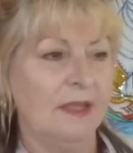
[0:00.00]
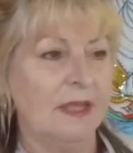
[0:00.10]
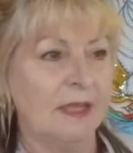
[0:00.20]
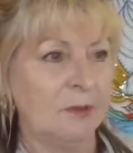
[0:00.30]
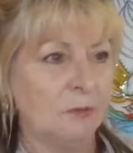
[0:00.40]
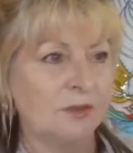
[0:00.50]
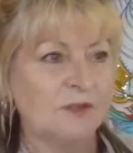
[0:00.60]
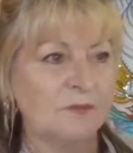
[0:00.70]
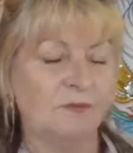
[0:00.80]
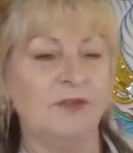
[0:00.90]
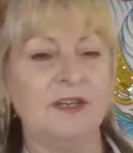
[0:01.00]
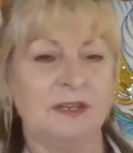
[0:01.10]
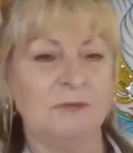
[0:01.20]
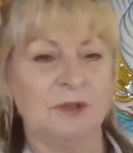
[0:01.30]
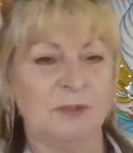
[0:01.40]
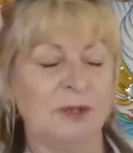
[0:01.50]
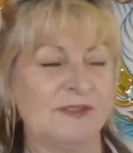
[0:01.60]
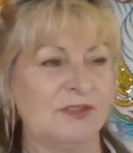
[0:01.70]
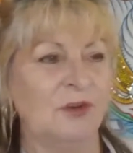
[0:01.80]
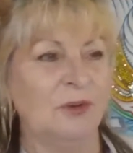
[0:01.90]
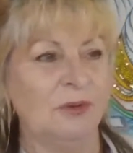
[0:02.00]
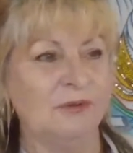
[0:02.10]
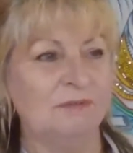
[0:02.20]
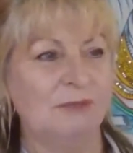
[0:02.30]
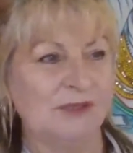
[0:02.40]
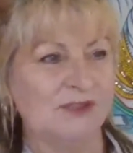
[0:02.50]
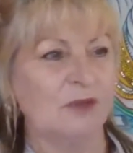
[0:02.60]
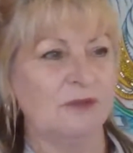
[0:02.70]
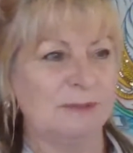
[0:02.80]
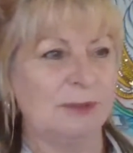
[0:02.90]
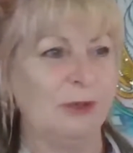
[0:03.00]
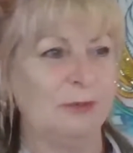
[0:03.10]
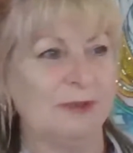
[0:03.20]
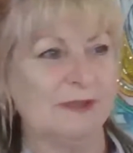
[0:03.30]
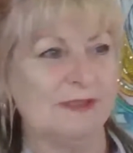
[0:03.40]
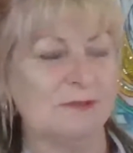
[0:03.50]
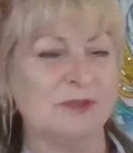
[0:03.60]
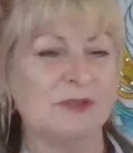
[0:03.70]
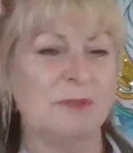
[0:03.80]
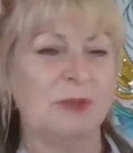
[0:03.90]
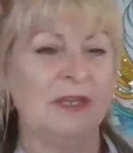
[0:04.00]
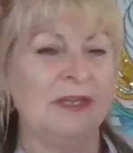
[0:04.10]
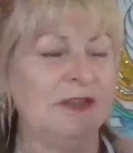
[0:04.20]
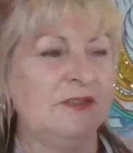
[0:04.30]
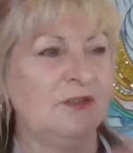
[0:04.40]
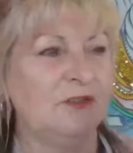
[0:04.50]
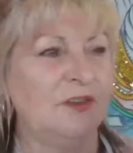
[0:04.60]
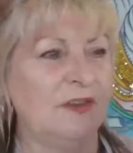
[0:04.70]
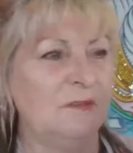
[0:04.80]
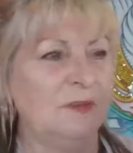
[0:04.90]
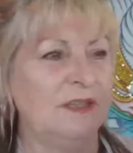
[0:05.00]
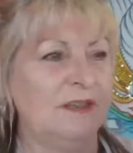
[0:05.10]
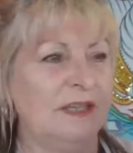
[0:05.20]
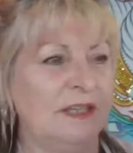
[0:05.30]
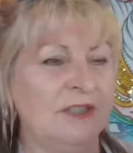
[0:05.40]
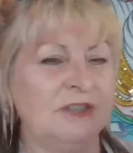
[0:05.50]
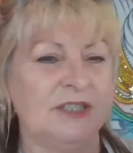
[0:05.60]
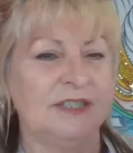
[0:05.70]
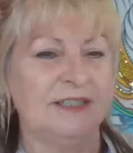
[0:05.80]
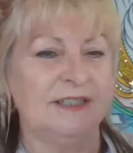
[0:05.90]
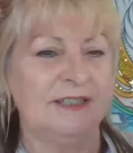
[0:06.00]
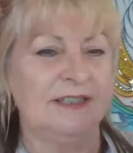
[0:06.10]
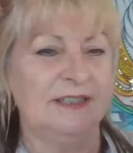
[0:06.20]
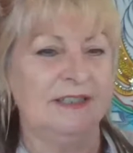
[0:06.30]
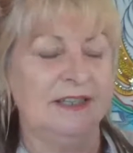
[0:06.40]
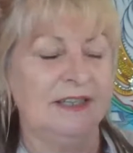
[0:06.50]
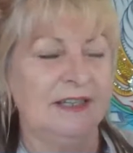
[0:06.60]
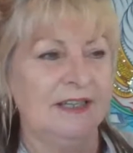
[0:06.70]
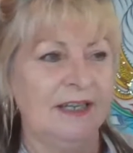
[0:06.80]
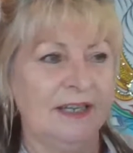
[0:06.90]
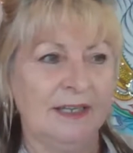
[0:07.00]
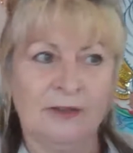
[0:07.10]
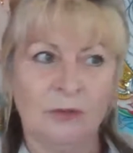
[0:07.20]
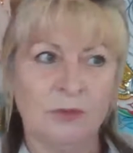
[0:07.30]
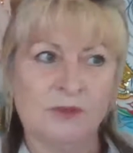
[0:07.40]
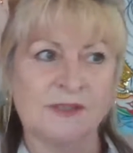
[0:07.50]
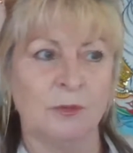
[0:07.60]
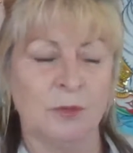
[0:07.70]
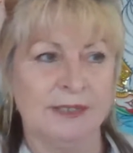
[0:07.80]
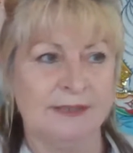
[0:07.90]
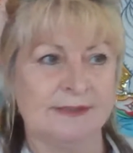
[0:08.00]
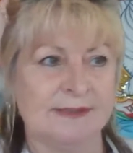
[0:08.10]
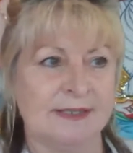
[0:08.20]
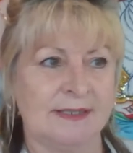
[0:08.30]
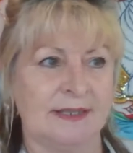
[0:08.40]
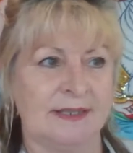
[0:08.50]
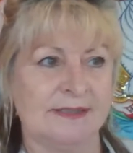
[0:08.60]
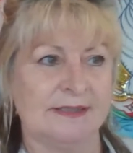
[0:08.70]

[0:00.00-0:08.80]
And it wasn't fitting with my soul. My soul's purpose was being interfered with energetically, and I wasn't awakened to that